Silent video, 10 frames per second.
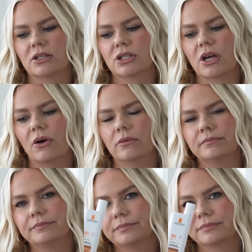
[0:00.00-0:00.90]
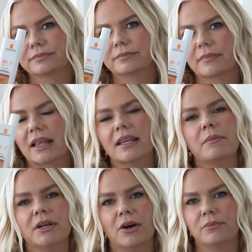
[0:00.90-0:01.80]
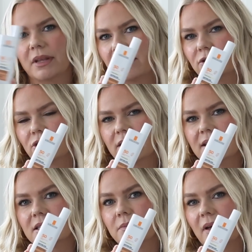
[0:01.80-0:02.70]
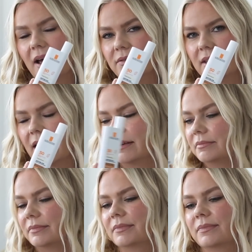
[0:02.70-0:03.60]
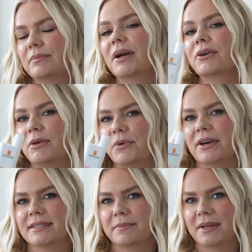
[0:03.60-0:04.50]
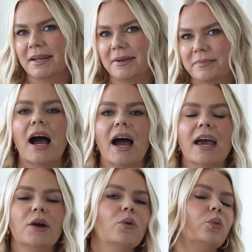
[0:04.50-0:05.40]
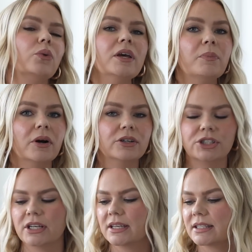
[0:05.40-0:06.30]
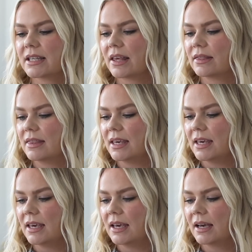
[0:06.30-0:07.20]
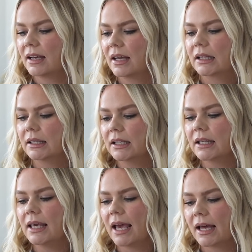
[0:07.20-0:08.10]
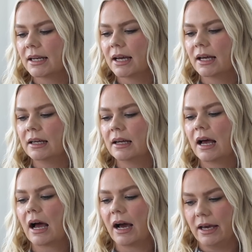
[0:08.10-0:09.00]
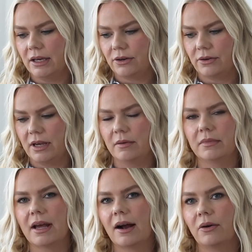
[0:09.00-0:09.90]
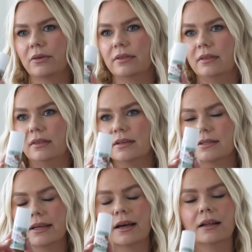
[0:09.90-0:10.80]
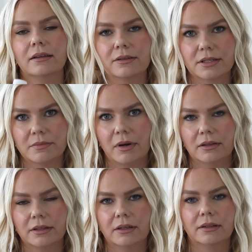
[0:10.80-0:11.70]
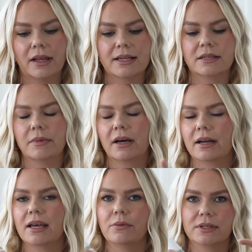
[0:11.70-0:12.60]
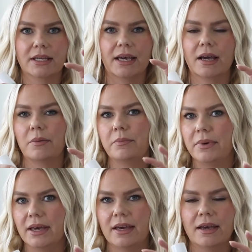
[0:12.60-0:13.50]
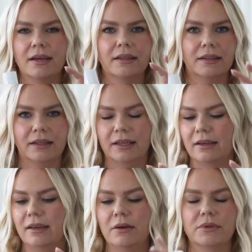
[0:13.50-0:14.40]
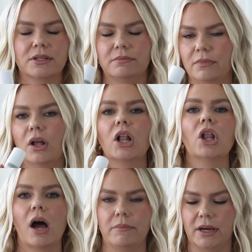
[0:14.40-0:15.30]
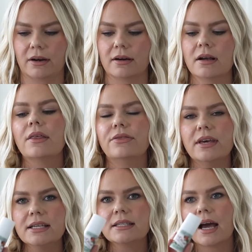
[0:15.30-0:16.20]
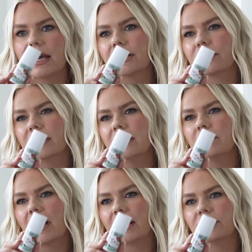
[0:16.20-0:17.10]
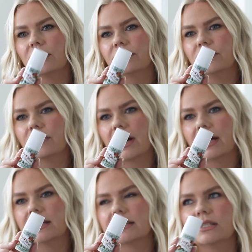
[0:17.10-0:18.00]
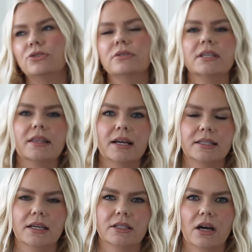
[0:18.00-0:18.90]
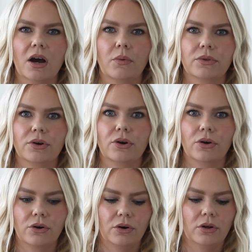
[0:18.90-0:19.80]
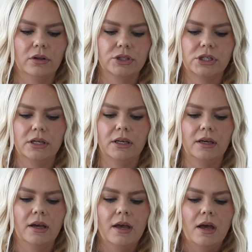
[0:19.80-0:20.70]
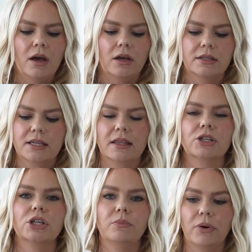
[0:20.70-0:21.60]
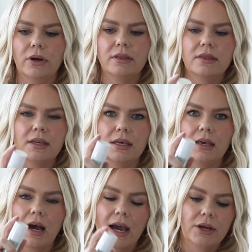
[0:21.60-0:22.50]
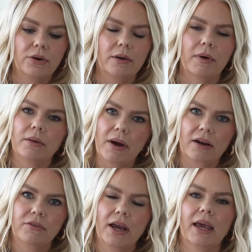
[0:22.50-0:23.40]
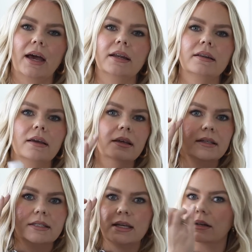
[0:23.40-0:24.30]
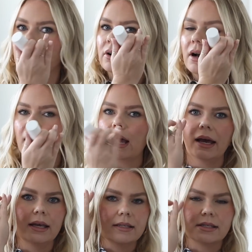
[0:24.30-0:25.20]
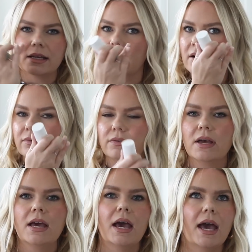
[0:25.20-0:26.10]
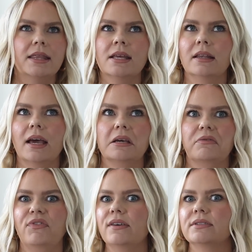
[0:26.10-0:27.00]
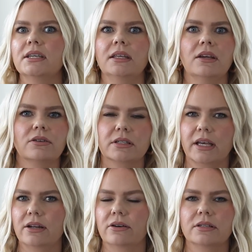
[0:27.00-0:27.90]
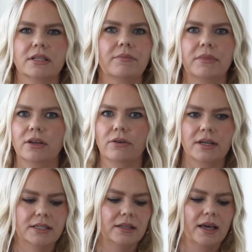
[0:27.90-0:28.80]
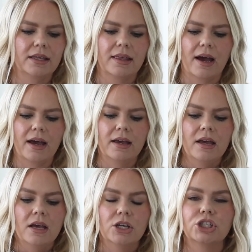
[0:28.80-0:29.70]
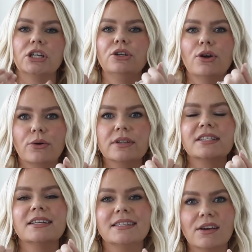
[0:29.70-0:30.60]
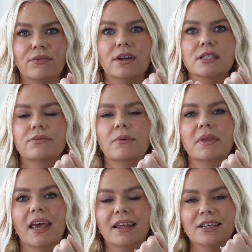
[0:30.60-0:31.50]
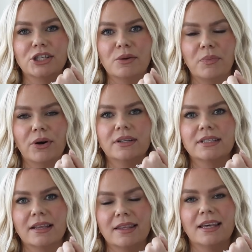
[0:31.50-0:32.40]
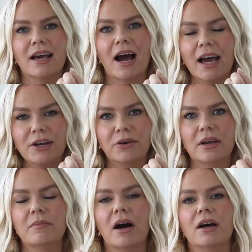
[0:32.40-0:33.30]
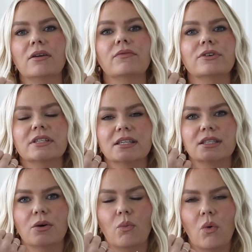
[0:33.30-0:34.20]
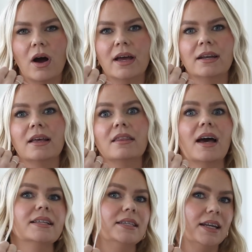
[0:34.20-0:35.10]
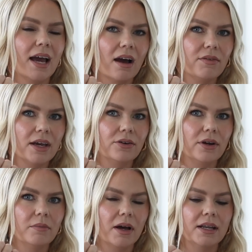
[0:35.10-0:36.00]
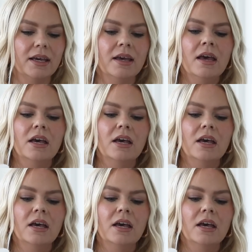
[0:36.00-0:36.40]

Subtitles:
So let me know. Have you tried this? I haven't yet, but I'll keep you guys updated. I repurchased the Liliana Eye Cream. Now, this thing got a little smaller. Last time I got it, it was like a big, like it was a lot bigger. This eye cream, I don't know if you guys, did you see that TikTok where the girl, she said that she put the eye cream on the back of her hand, did her eye stuff, and then like 15 years later or something crazy like that, she noticed a difference from the hand that she put the eye cream on versus the one that didn't have eye cream on it.